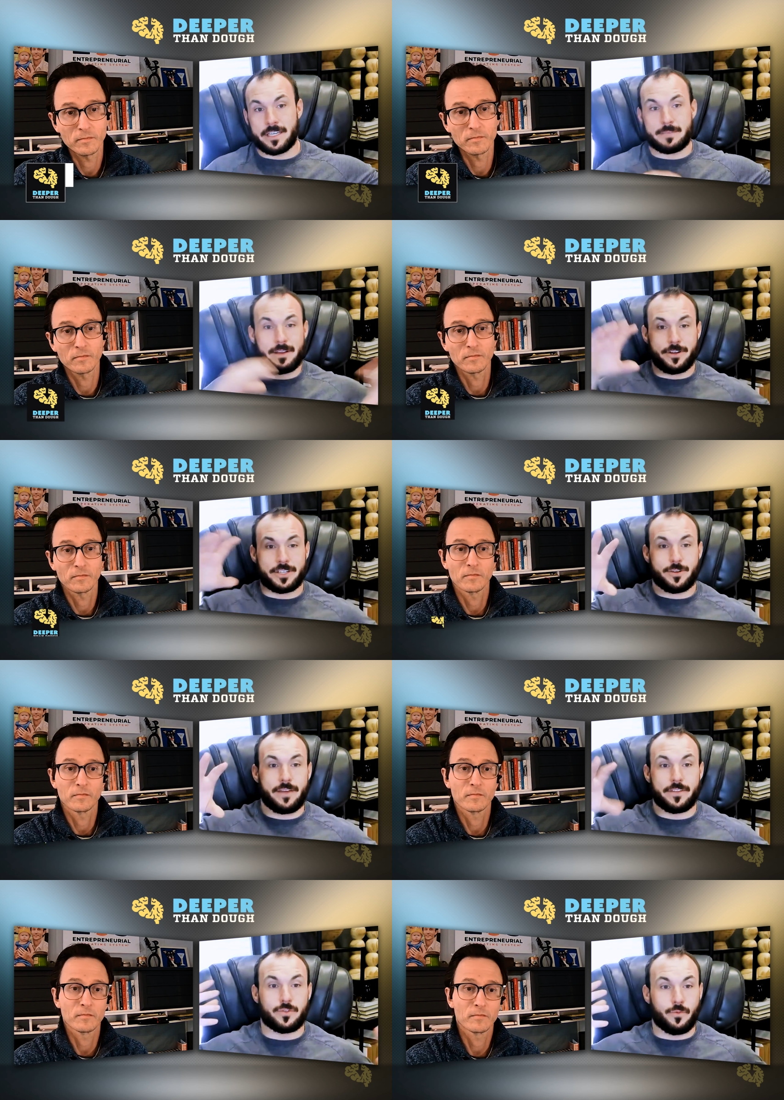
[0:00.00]
Speaker 1: this. My friends don't
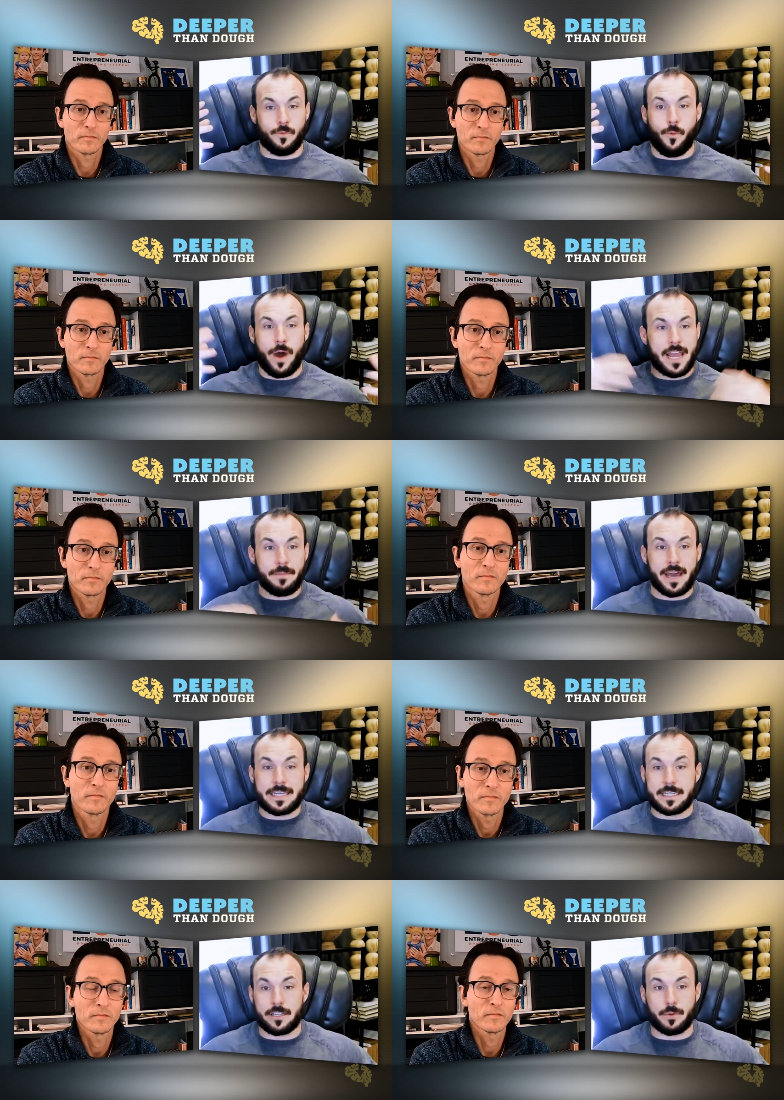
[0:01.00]
have this. Why am
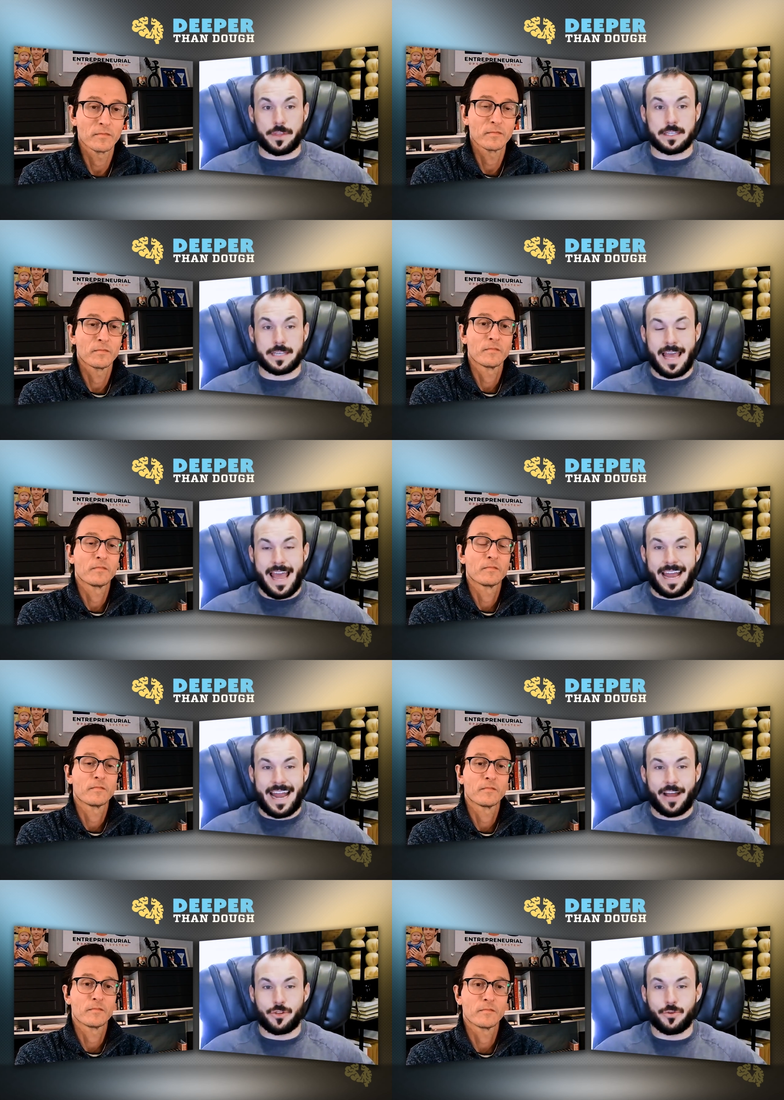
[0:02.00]
I dealing with this?
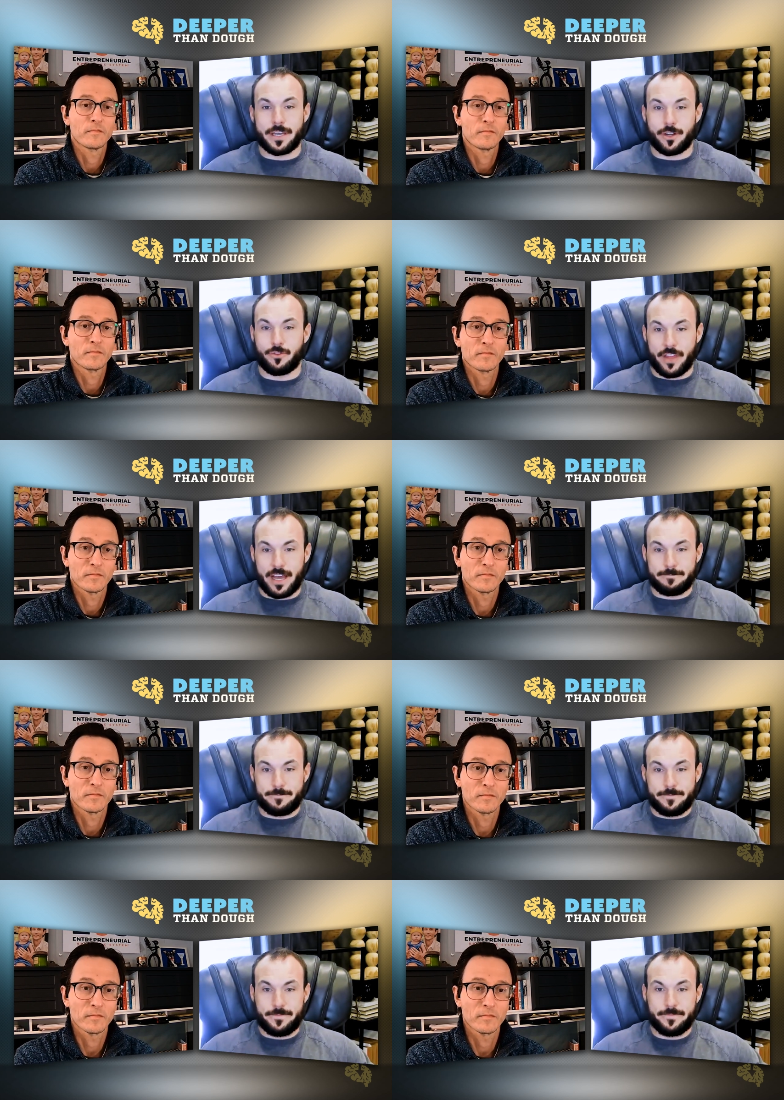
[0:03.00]
And how do you get over that?
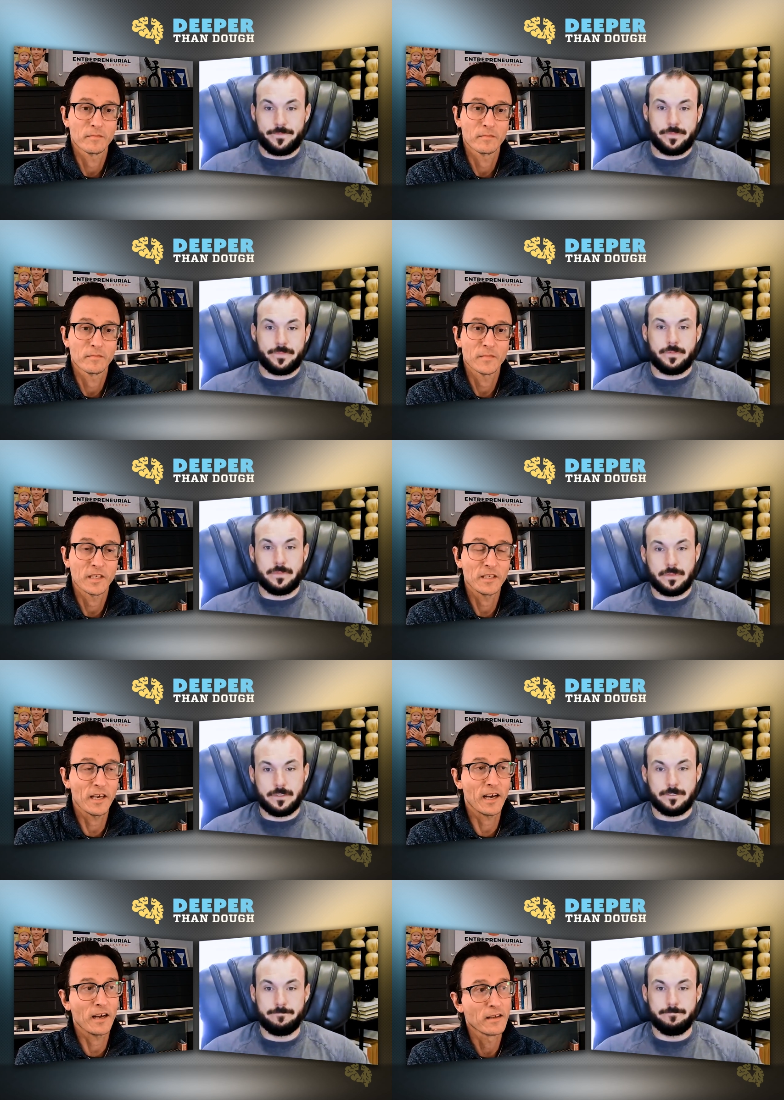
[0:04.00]

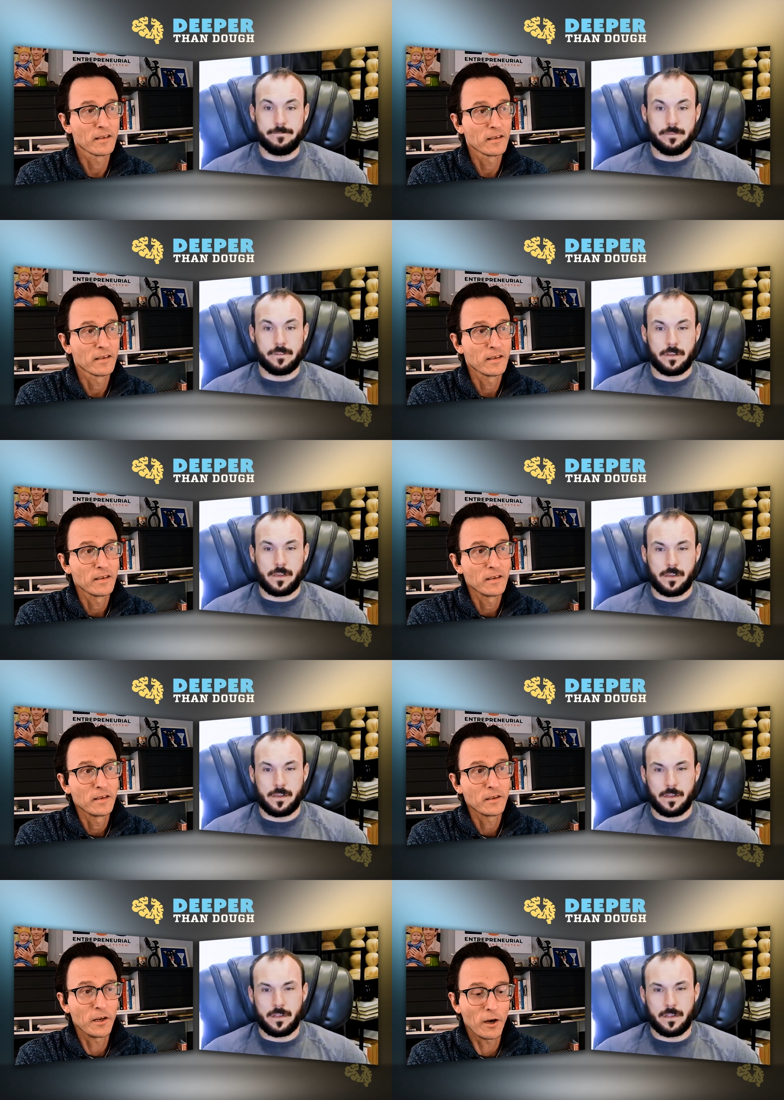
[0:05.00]
Speaker 2: Yeah.
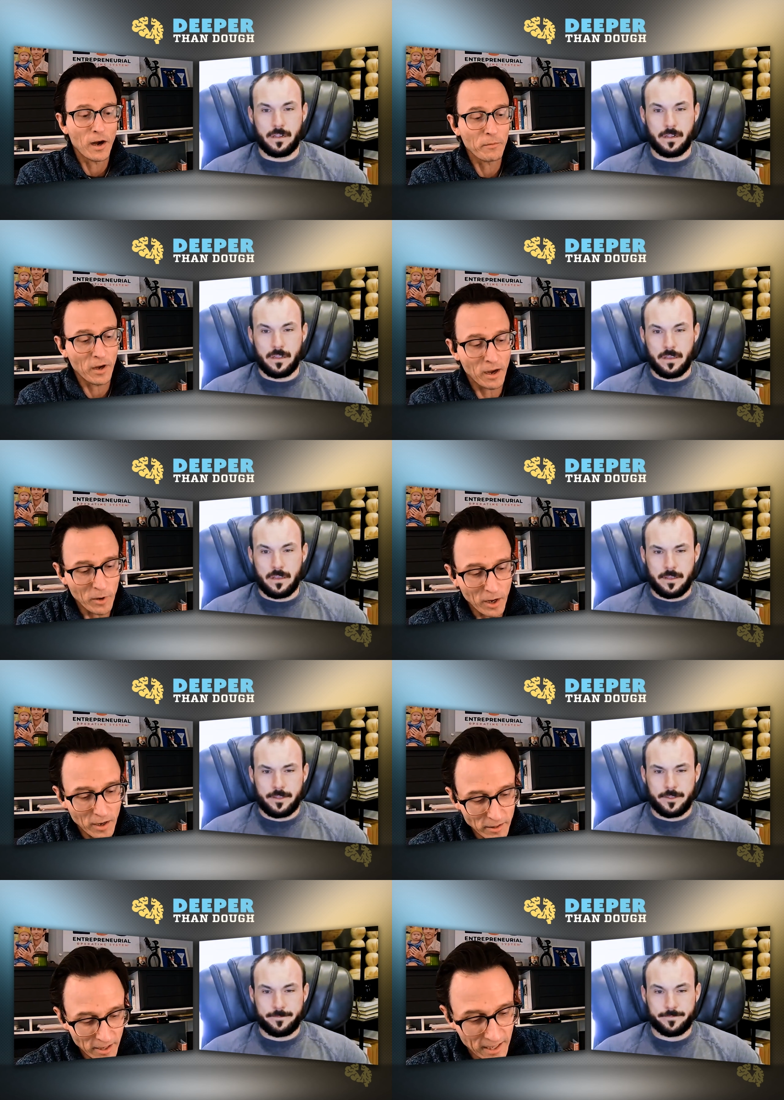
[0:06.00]
You know, I'm, I'm
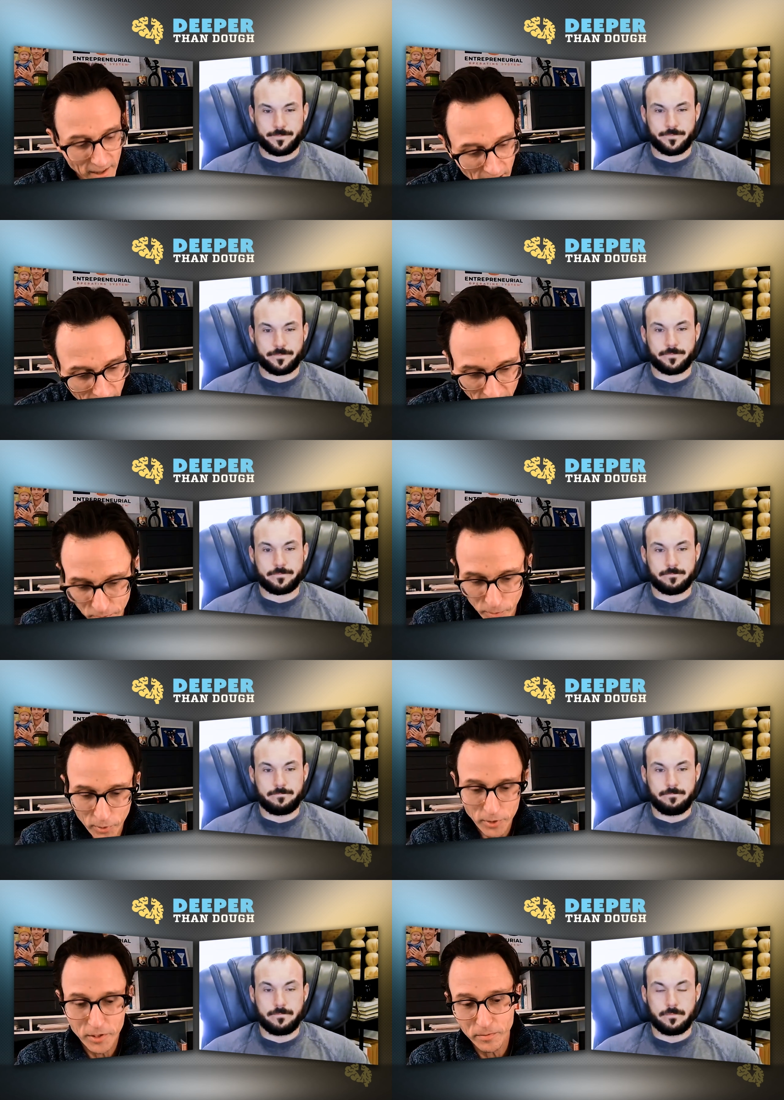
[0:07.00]
a, like a lot of
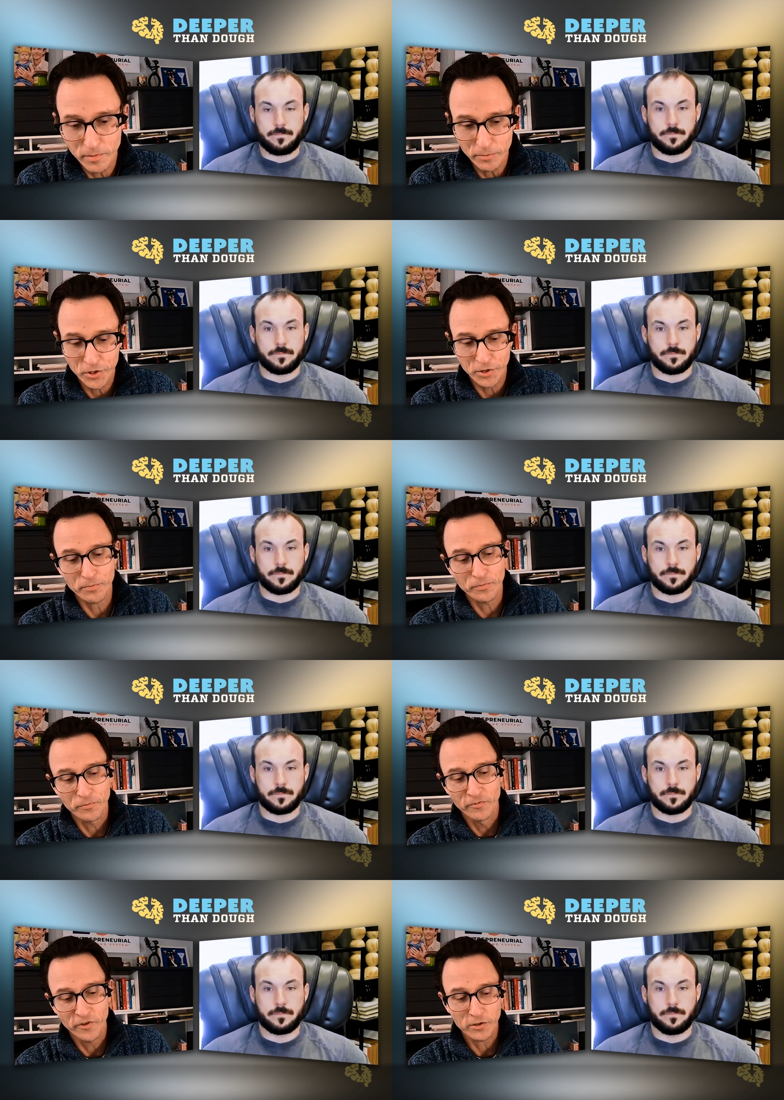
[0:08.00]
entrepreneurs and I'm sure
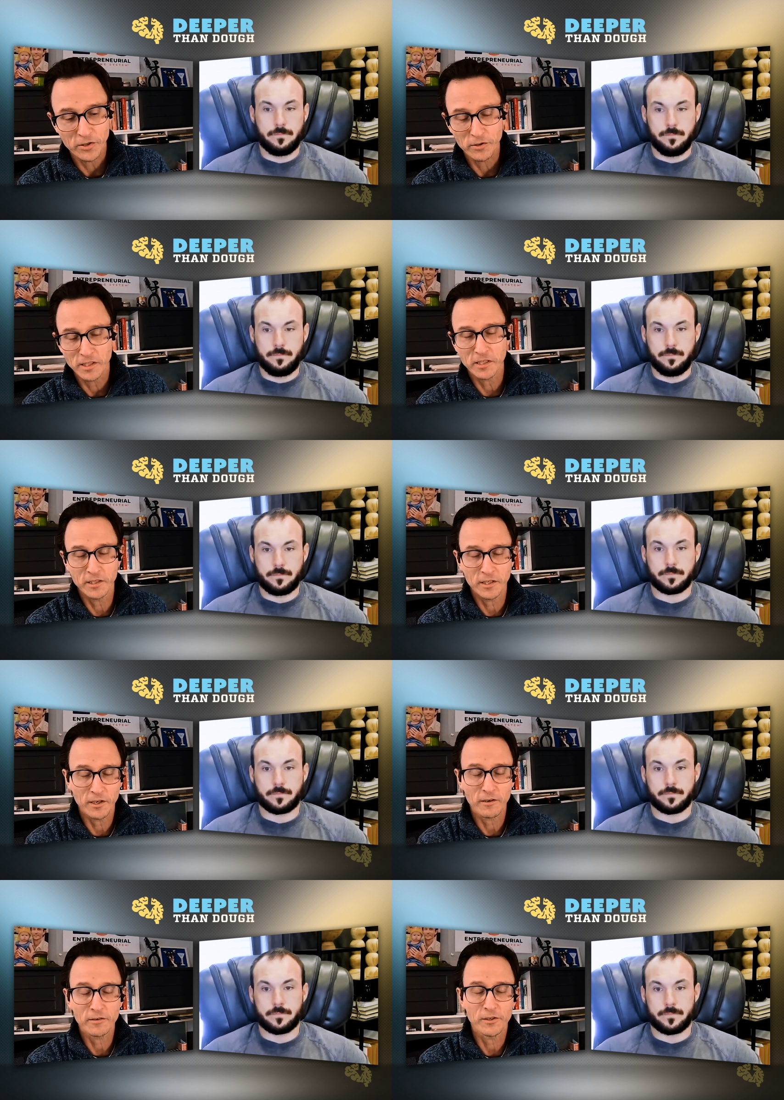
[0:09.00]
folks who listen to
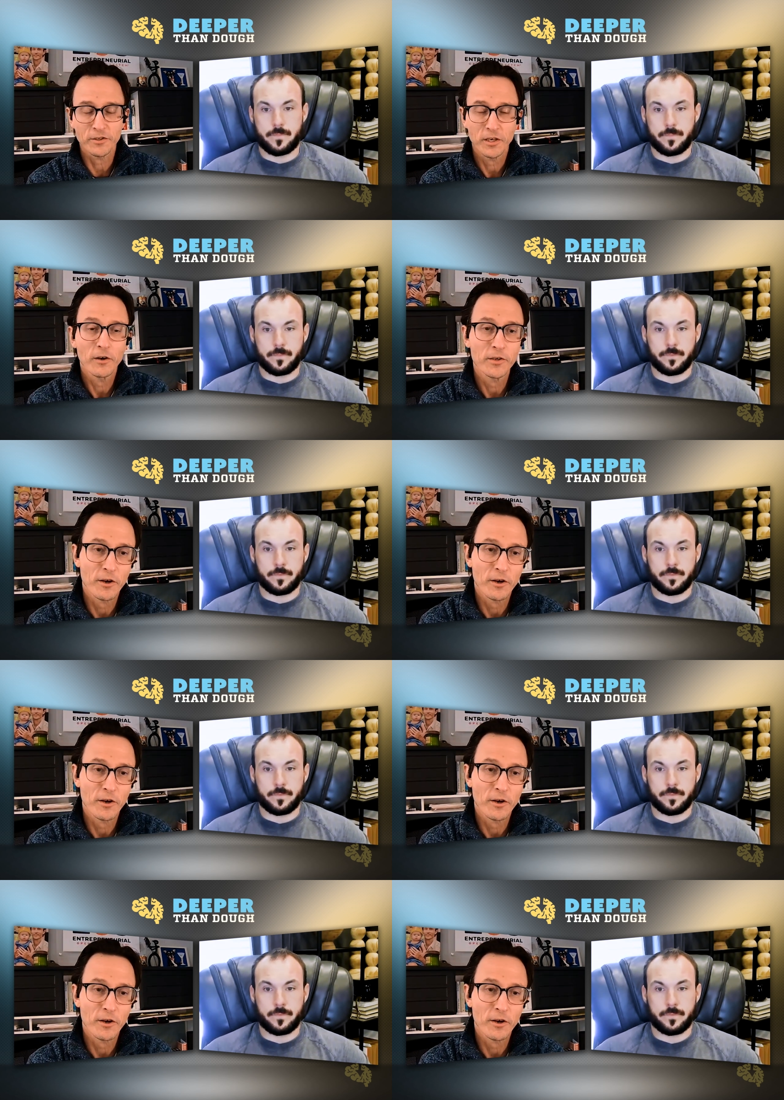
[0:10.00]
your, your show and